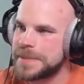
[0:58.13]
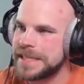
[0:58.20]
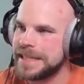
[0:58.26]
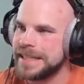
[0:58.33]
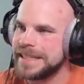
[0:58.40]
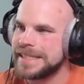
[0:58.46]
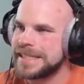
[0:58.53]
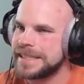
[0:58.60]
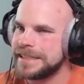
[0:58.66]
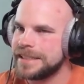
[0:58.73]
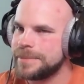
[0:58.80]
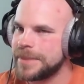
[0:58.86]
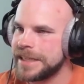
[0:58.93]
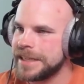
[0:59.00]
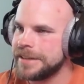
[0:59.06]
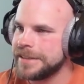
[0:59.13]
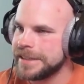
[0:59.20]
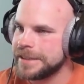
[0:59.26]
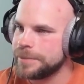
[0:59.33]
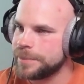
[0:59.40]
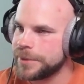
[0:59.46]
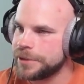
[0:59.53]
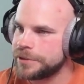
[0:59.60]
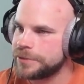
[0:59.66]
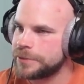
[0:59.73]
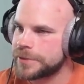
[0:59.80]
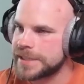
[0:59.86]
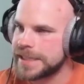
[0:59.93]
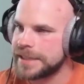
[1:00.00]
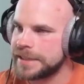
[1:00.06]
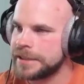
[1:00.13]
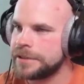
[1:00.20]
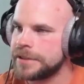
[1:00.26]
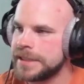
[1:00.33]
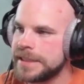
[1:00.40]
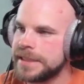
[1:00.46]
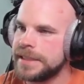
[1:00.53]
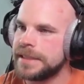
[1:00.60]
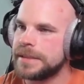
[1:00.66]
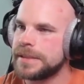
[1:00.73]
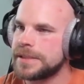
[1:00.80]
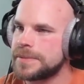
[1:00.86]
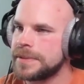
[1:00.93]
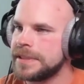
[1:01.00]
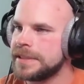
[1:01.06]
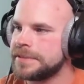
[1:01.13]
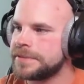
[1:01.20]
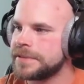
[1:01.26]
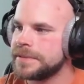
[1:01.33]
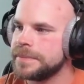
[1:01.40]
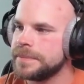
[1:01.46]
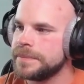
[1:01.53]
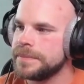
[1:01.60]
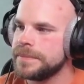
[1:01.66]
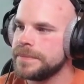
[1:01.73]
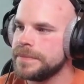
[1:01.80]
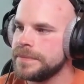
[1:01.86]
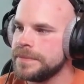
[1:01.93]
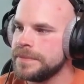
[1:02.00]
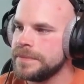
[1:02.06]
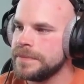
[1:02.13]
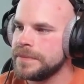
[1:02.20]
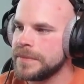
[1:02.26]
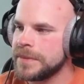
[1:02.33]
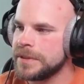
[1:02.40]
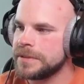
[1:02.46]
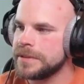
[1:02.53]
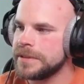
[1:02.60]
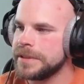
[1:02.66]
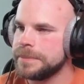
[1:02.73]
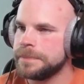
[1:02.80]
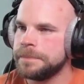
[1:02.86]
Nicely done by Arium. Beautiful Skelly Donut to kick this one off. Alright.